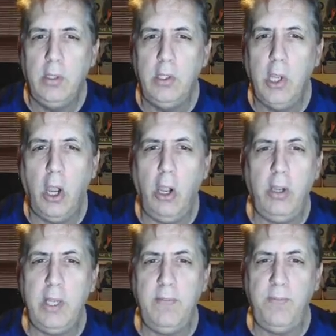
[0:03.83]

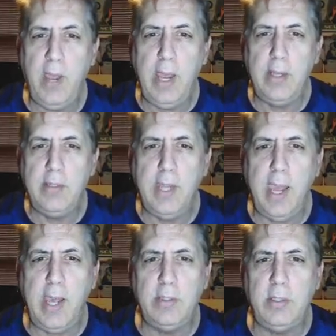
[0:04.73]
Garden
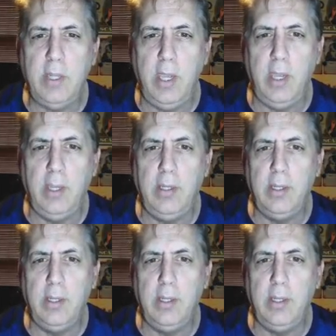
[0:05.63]
Fantastic.